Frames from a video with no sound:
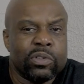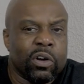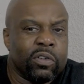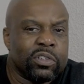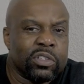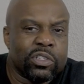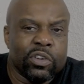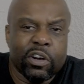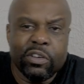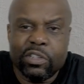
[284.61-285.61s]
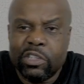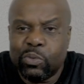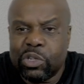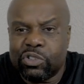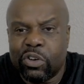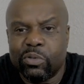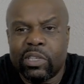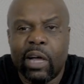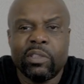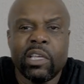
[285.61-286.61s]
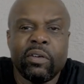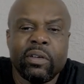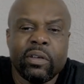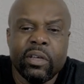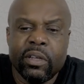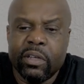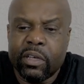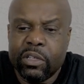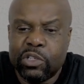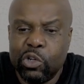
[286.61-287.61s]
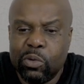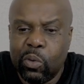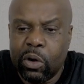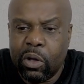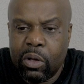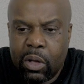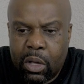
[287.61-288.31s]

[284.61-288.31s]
oranges to oranges with drones out there in the consumer world.